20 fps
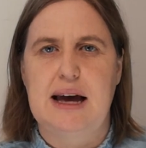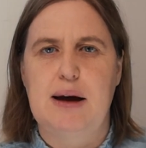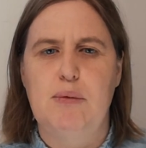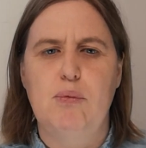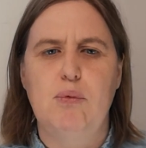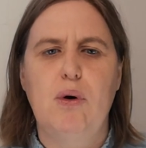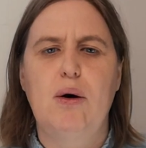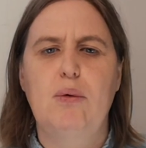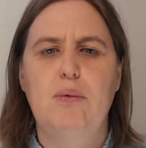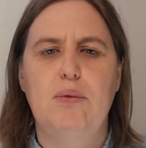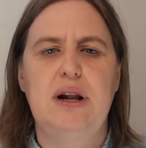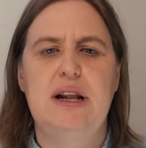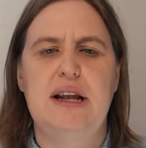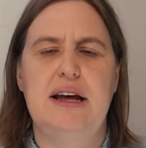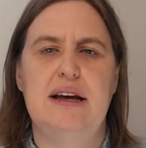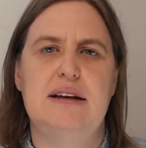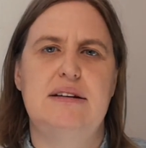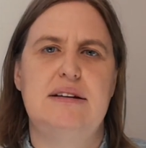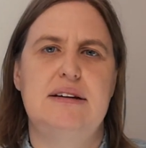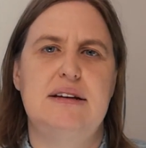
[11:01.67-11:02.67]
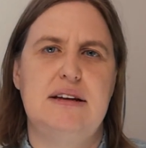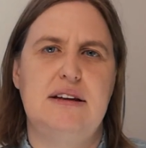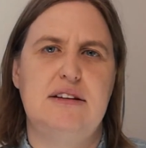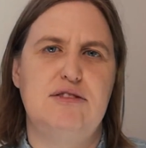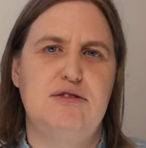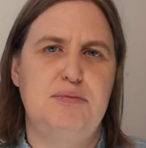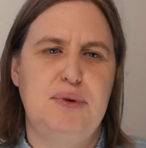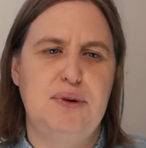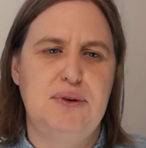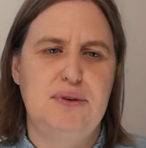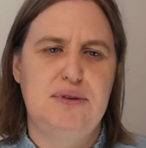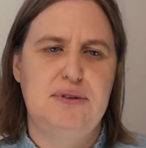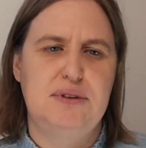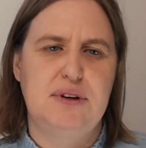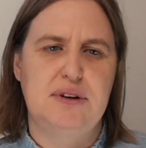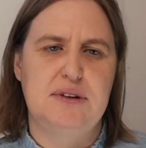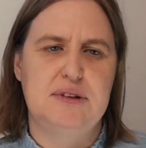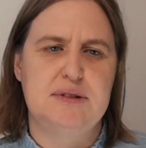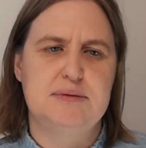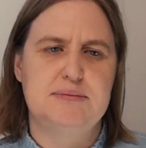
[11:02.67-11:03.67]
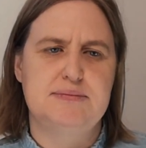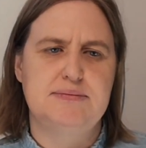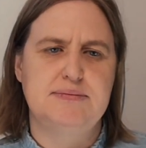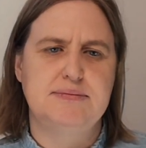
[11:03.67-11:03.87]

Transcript: and what will it give birth to?